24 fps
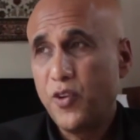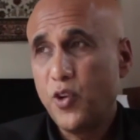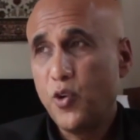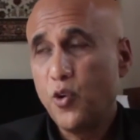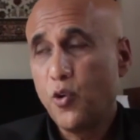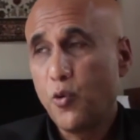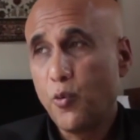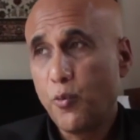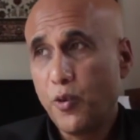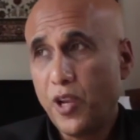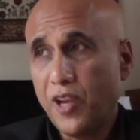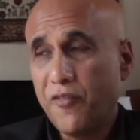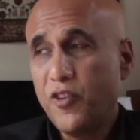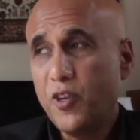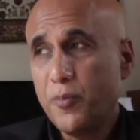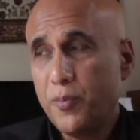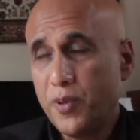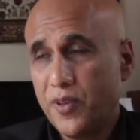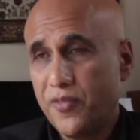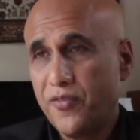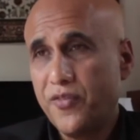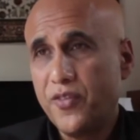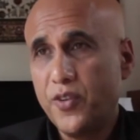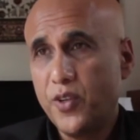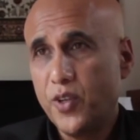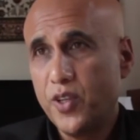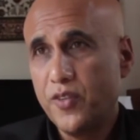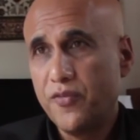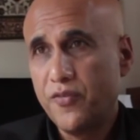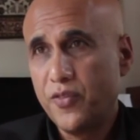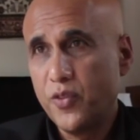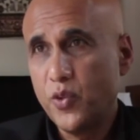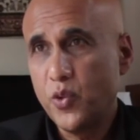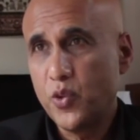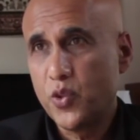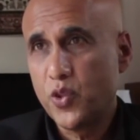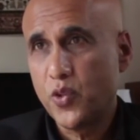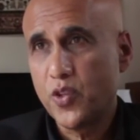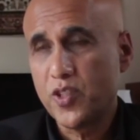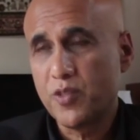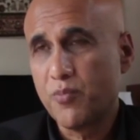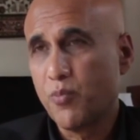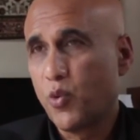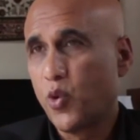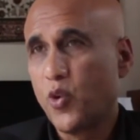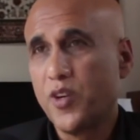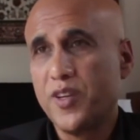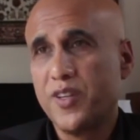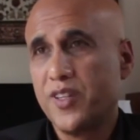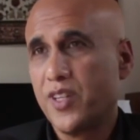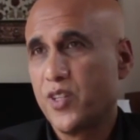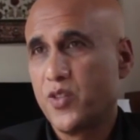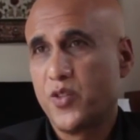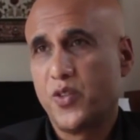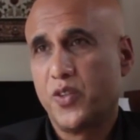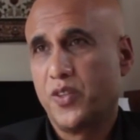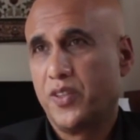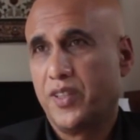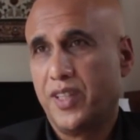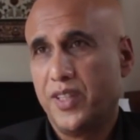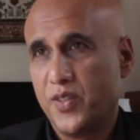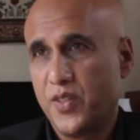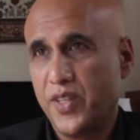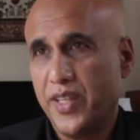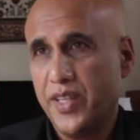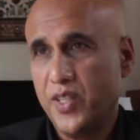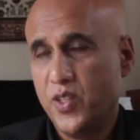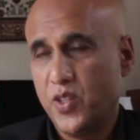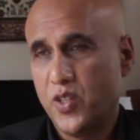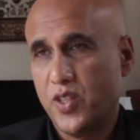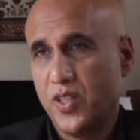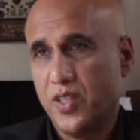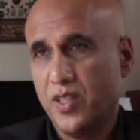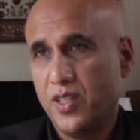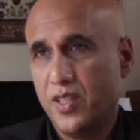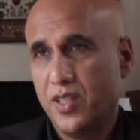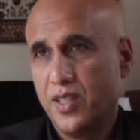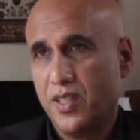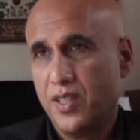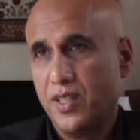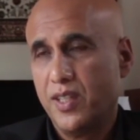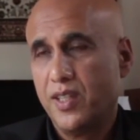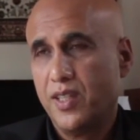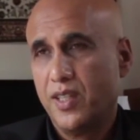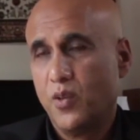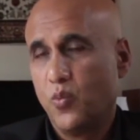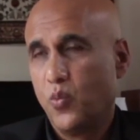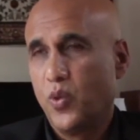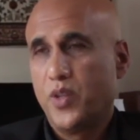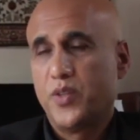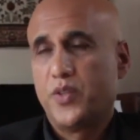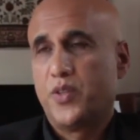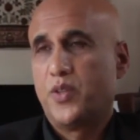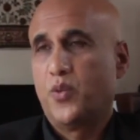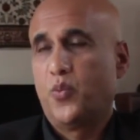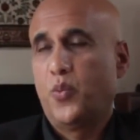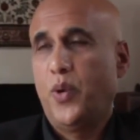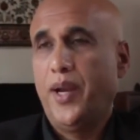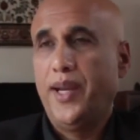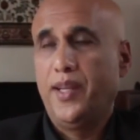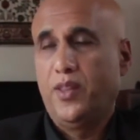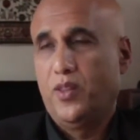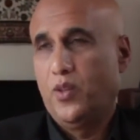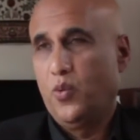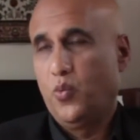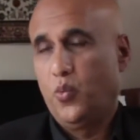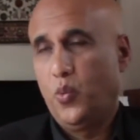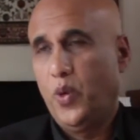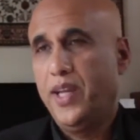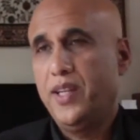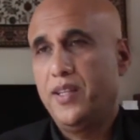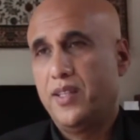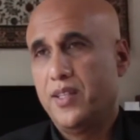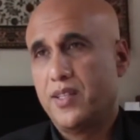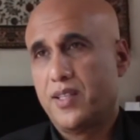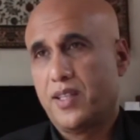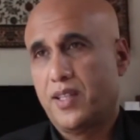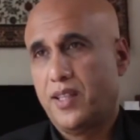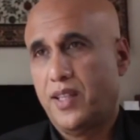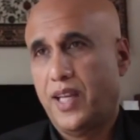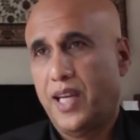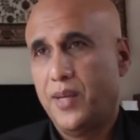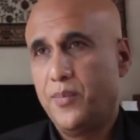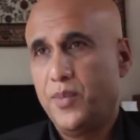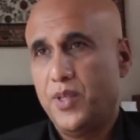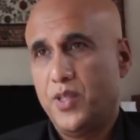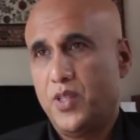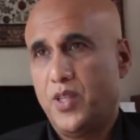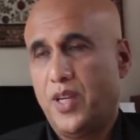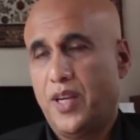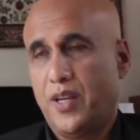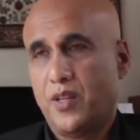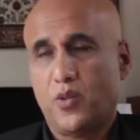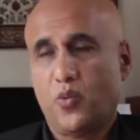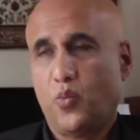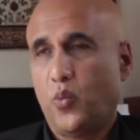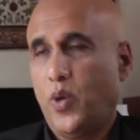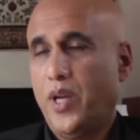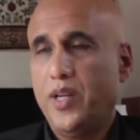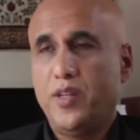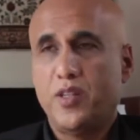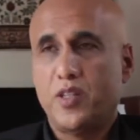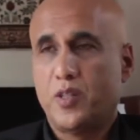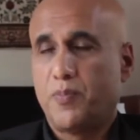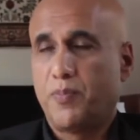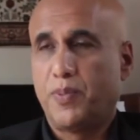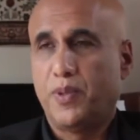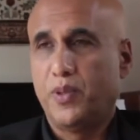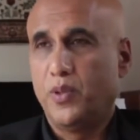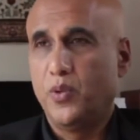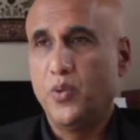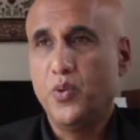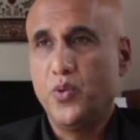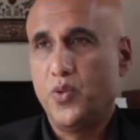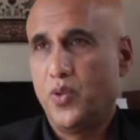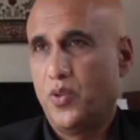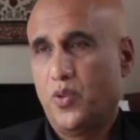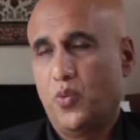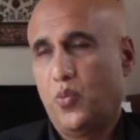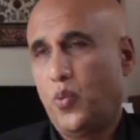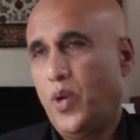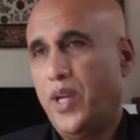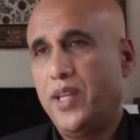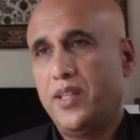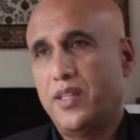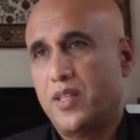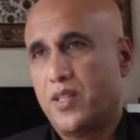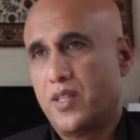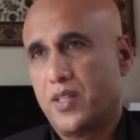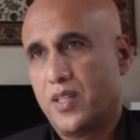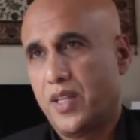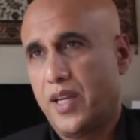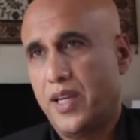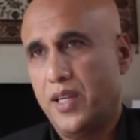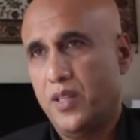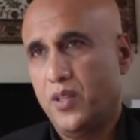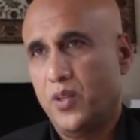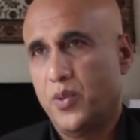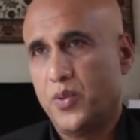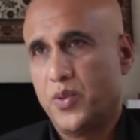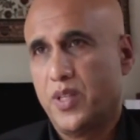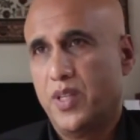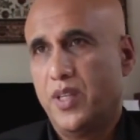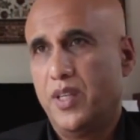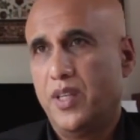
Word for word: you, if your preferred future is more industrialization, what's the weight? The weight is climate change. The weight is pollution. The weight is silos.